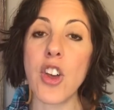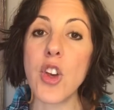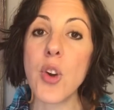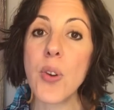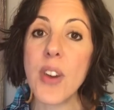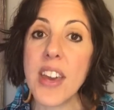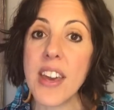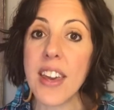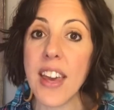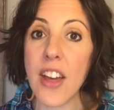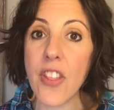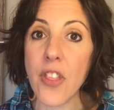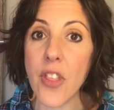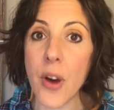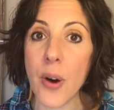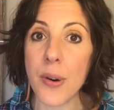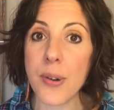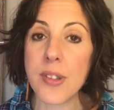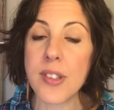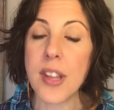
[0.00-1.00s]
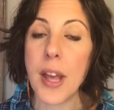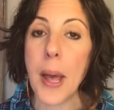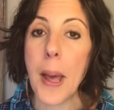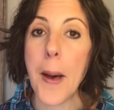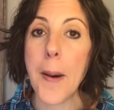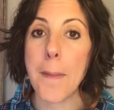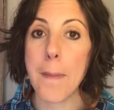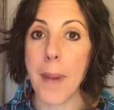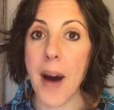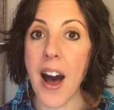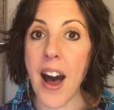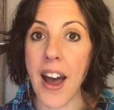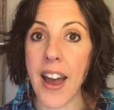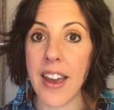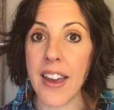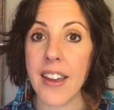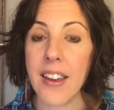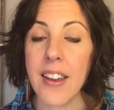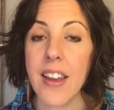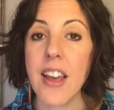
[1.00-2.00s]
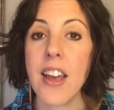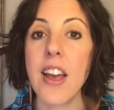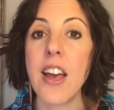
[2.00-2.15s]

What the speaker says: You can get those by